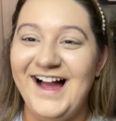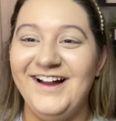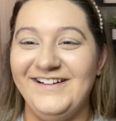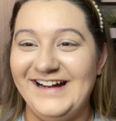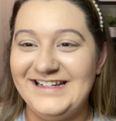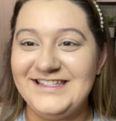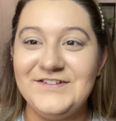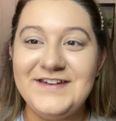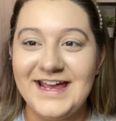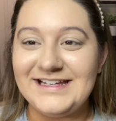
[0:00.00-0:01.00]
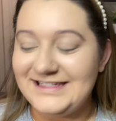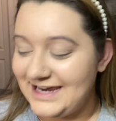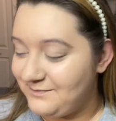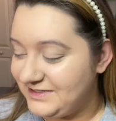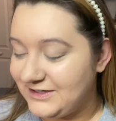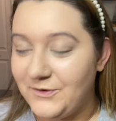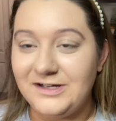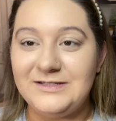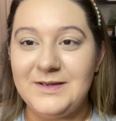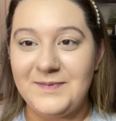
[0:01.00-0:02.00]
All right, so next step is
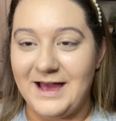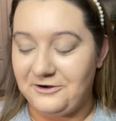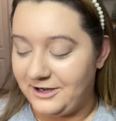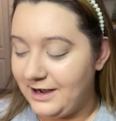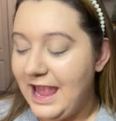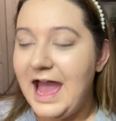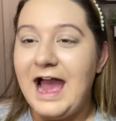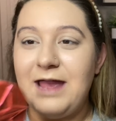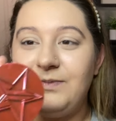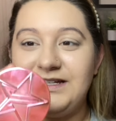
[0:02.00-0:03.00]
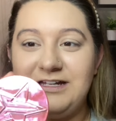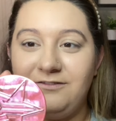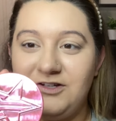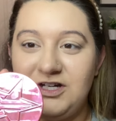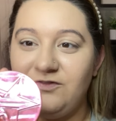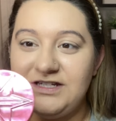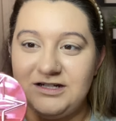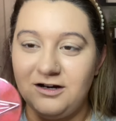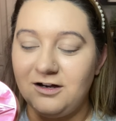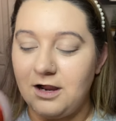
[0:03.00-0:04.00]
going to be powder. I picked out the Jeffree
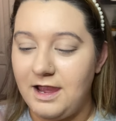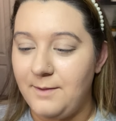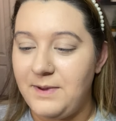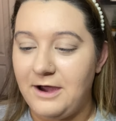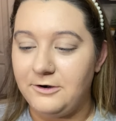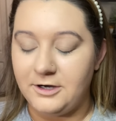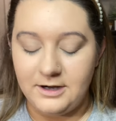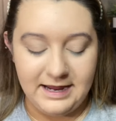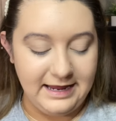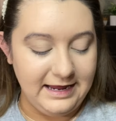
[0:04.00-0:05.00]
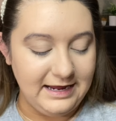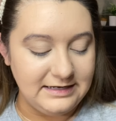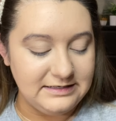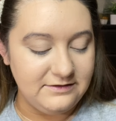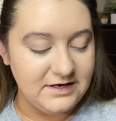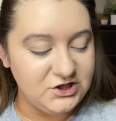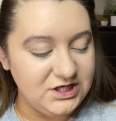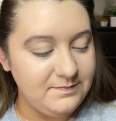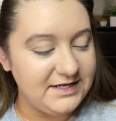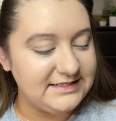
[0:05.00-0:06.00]
Star uh, powder, and then
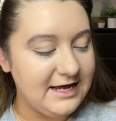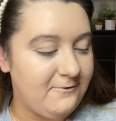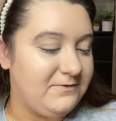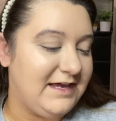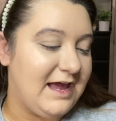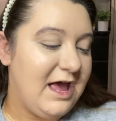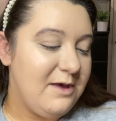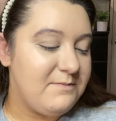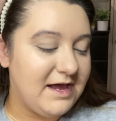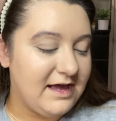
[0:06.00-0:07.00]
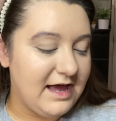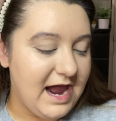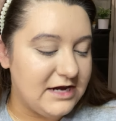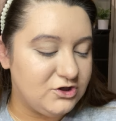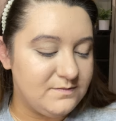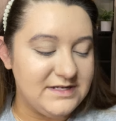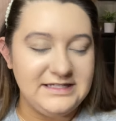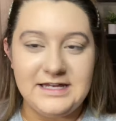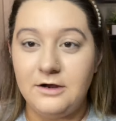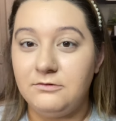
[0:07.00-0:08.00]
she picked out the Becca Hydra
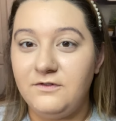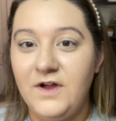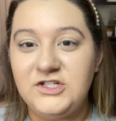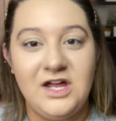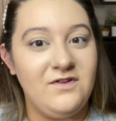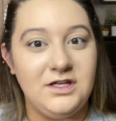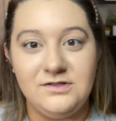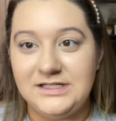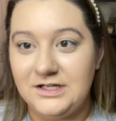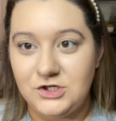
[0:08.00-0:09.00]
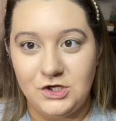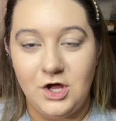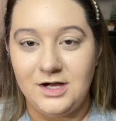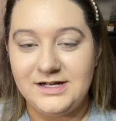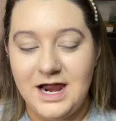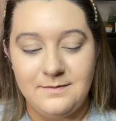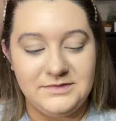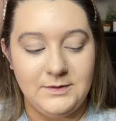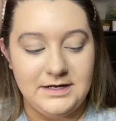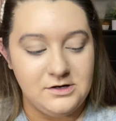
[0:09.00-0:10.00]
Mist Set and Refresh. I haven't used it such a long time,
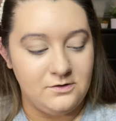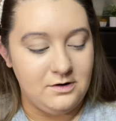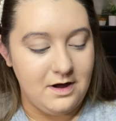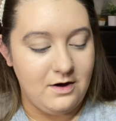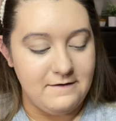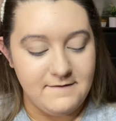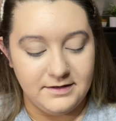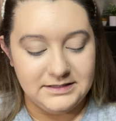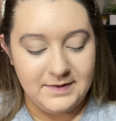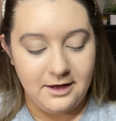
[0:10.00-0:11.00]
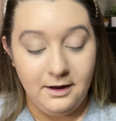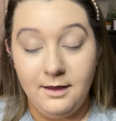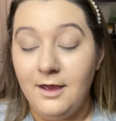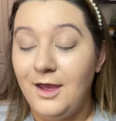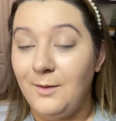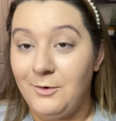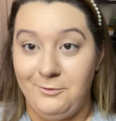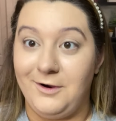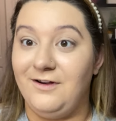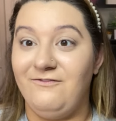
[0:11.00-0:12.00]
so I don't know how I felt about it, but
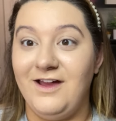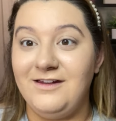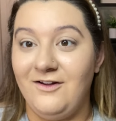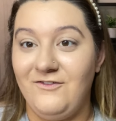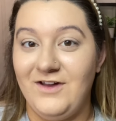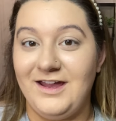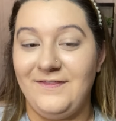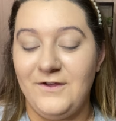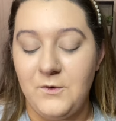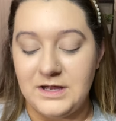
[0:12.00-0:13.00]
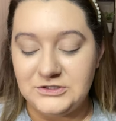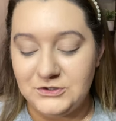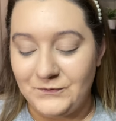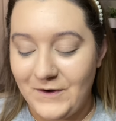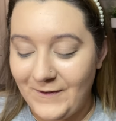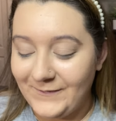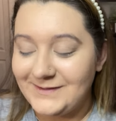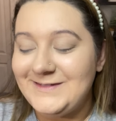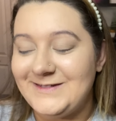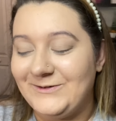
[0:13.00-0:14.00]
we're going to find out if I get the question wrong.
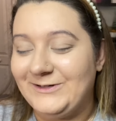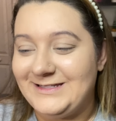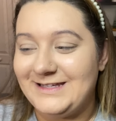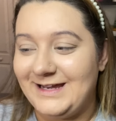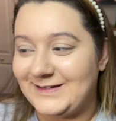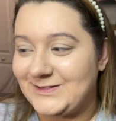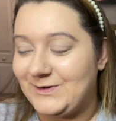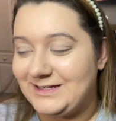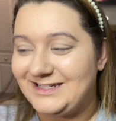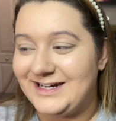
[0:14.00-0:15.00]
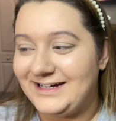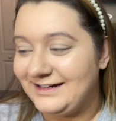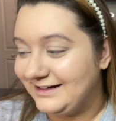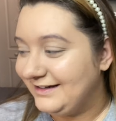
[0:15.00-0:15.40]
So what's the next question?